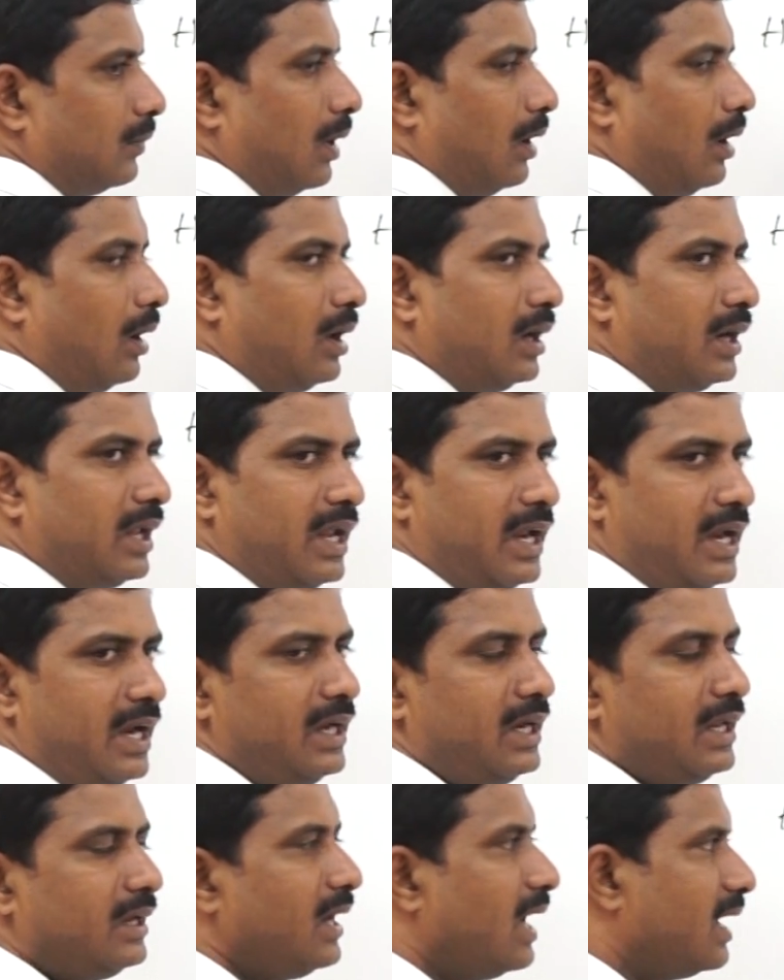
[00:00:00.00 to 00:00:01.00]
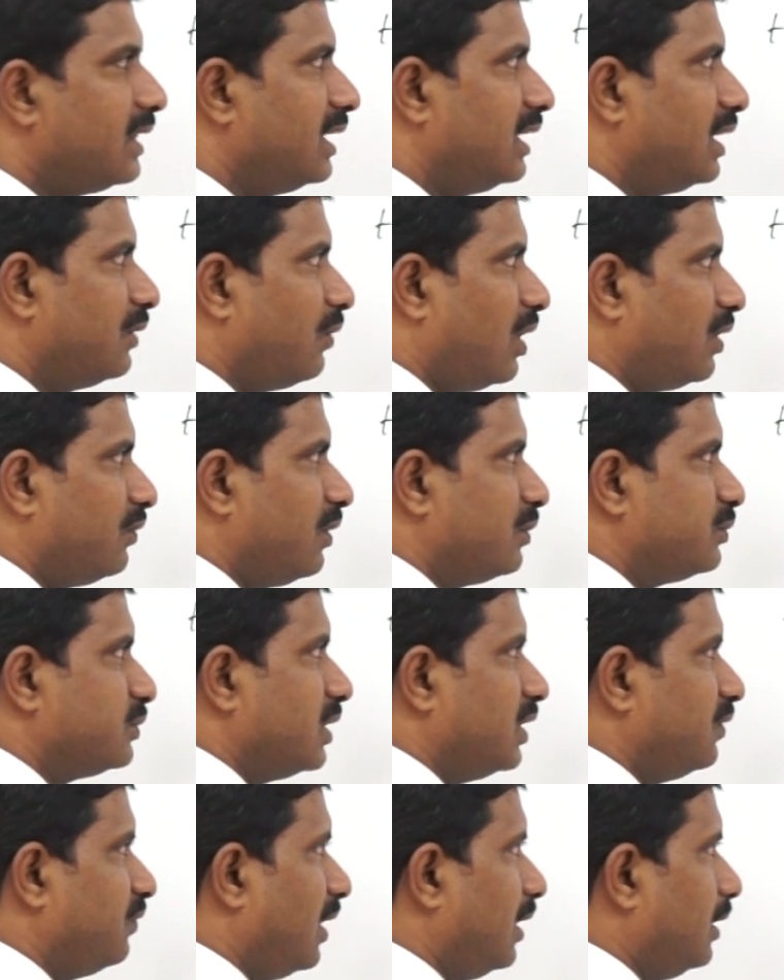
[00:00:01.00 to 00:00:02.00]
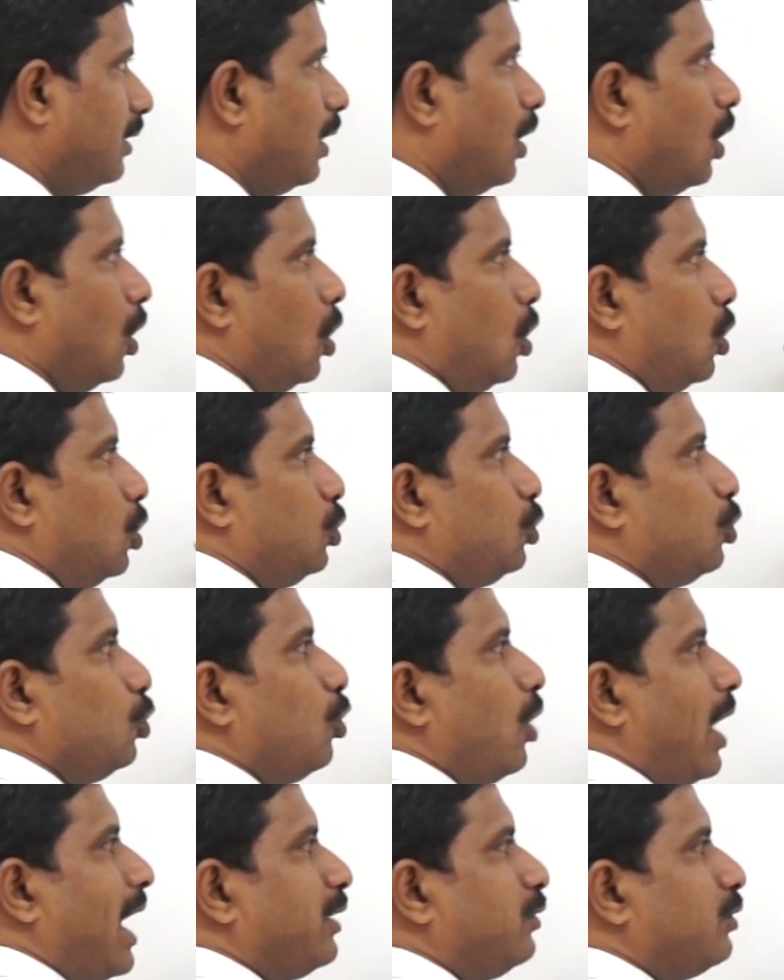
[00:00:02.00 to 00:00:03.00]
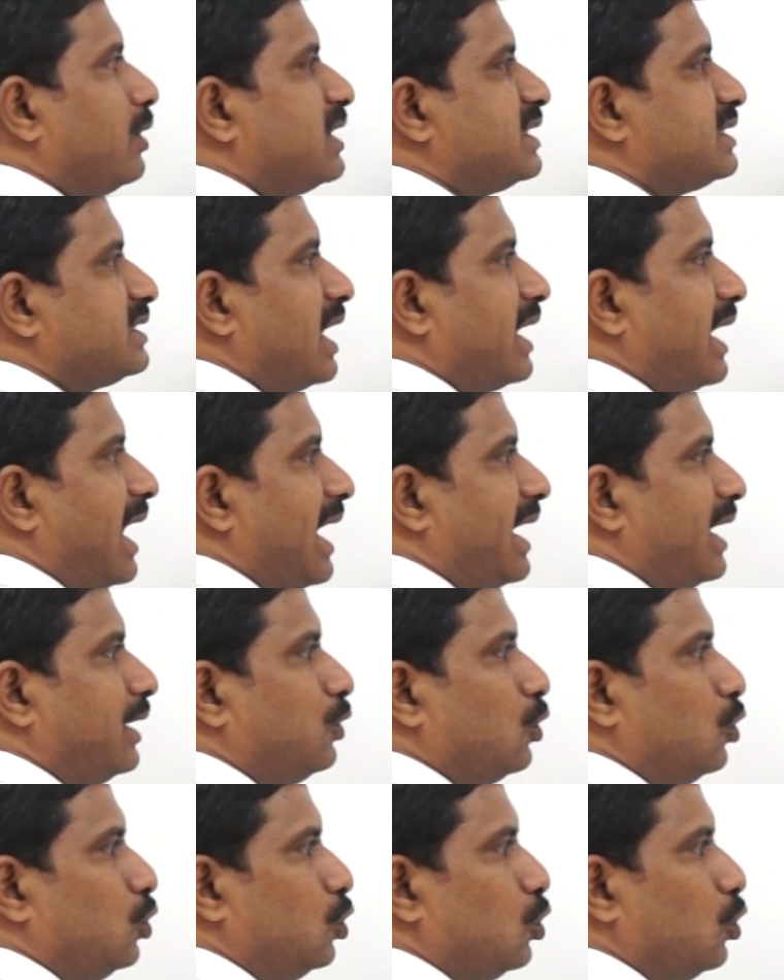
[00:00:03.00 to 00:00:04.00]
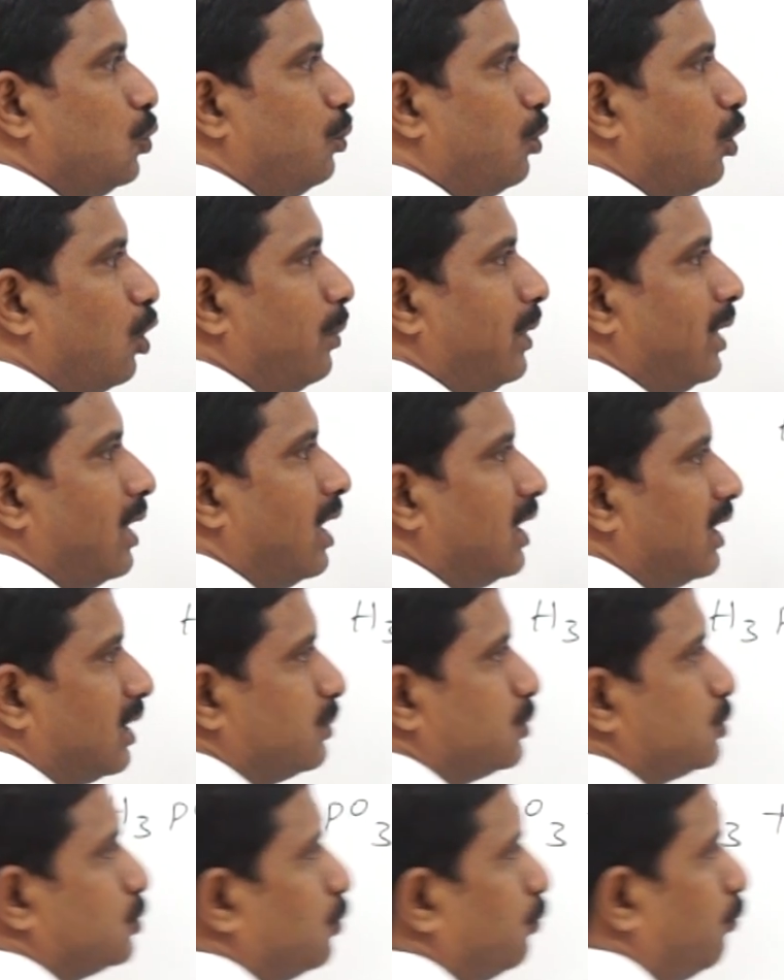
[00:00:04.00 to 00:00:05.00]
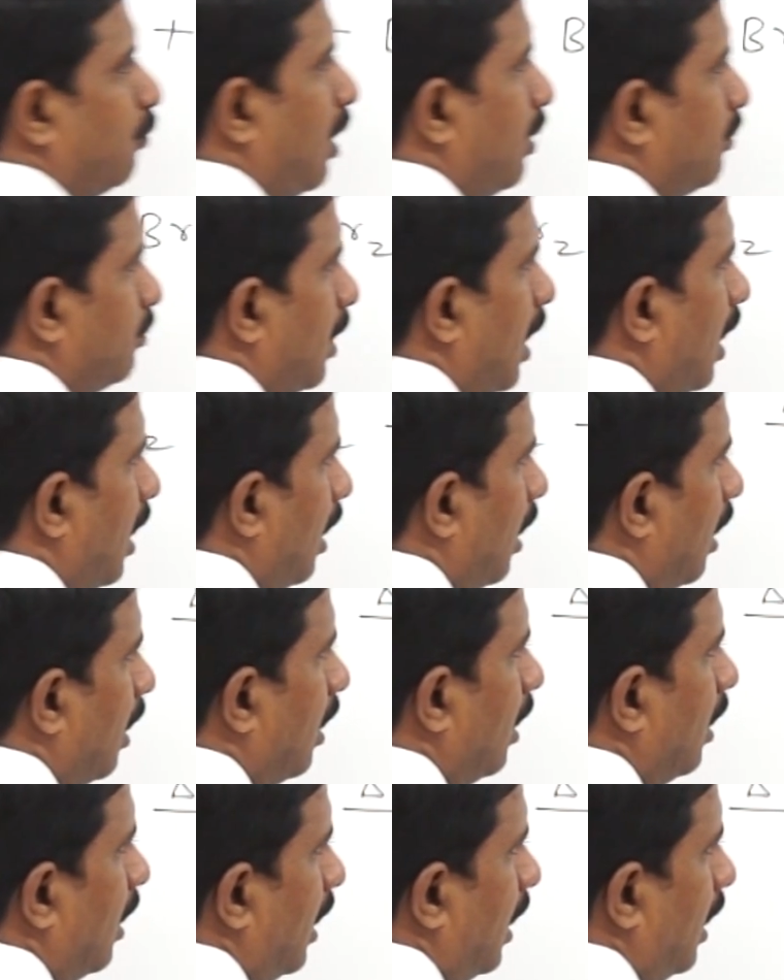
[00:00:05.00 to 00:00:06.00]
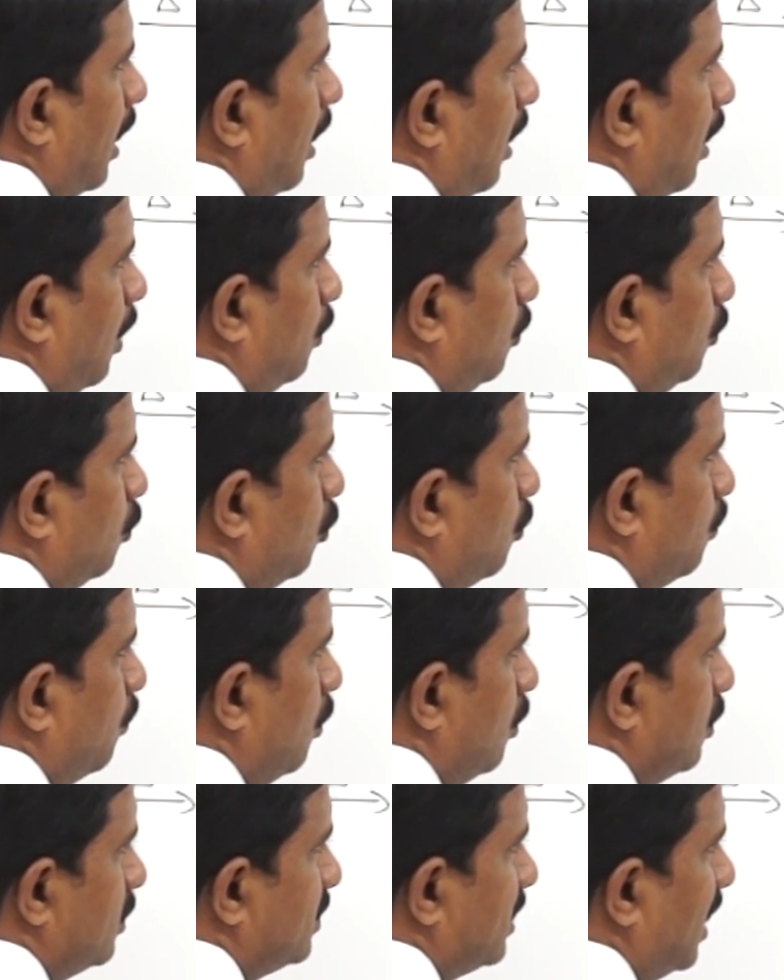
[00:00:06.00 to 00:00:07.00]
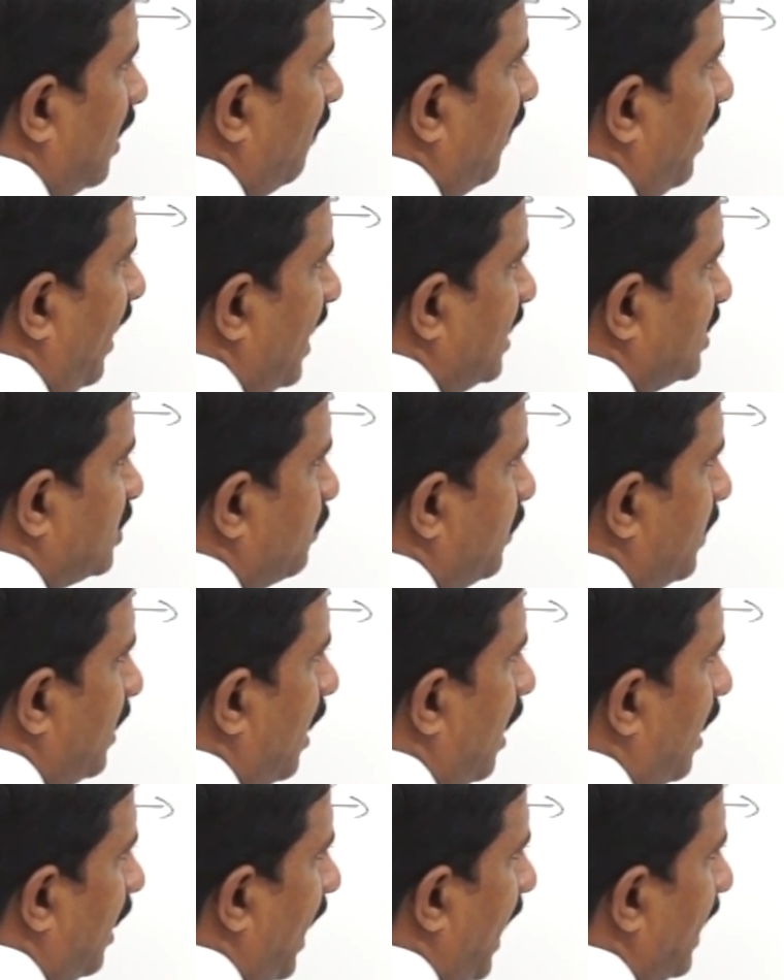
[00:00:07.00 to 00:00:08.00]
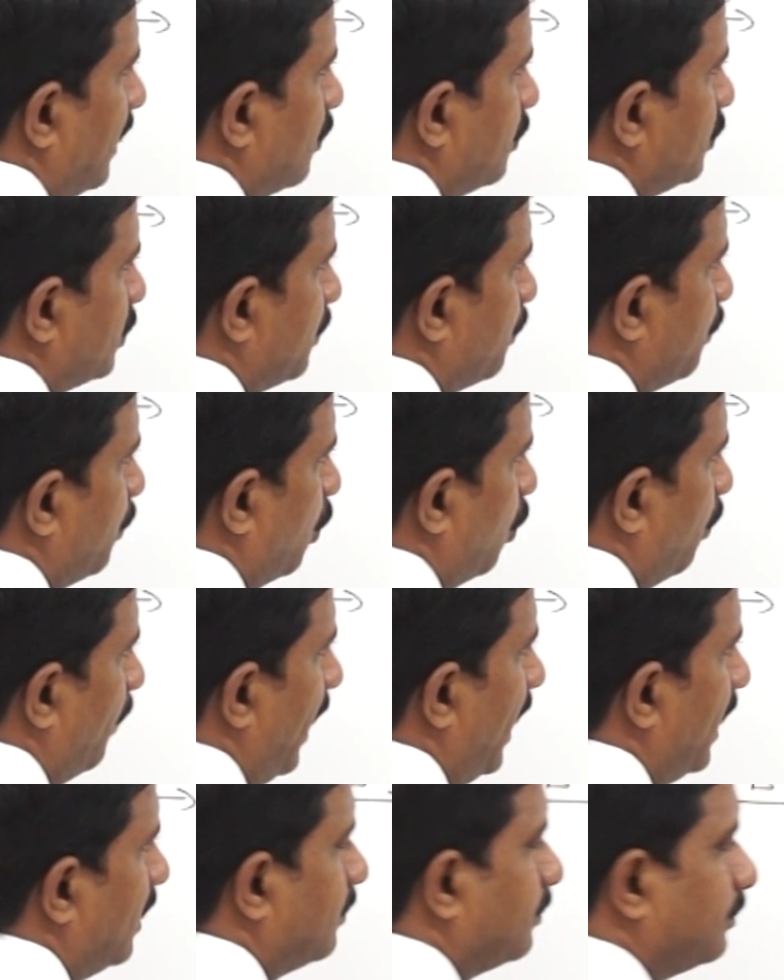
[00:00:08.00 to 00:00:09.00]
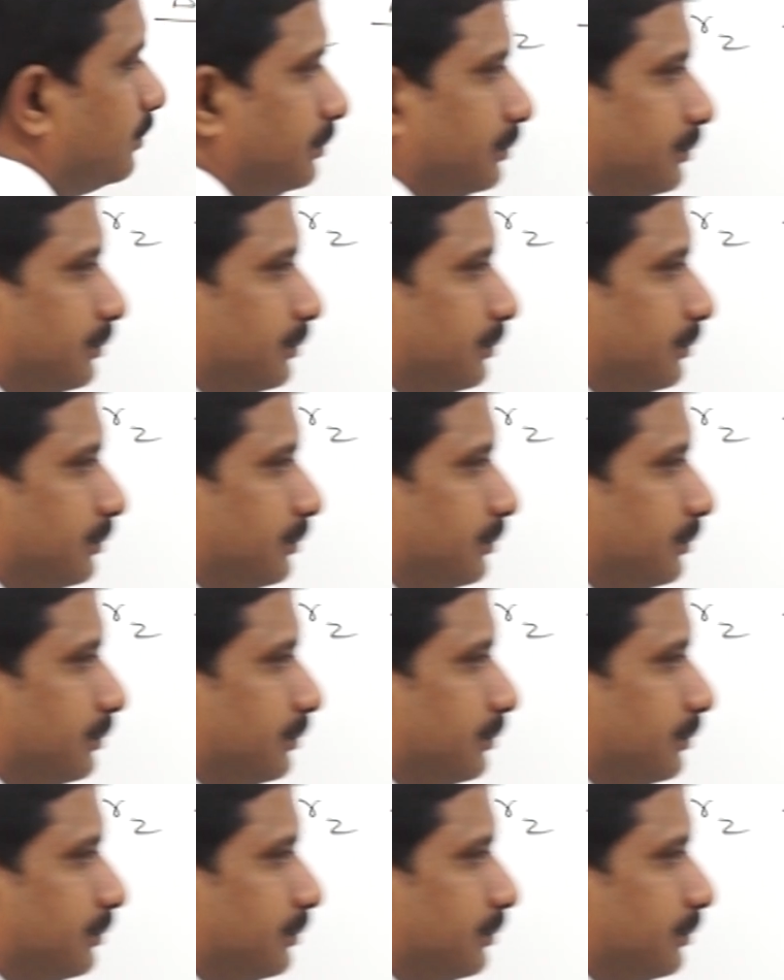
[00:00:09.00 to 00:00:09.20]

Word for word: At that time what we observe that one, 2 hydrogens are added to 2 bromine atoms to form the 2 moles of HBr hydrogen bromide.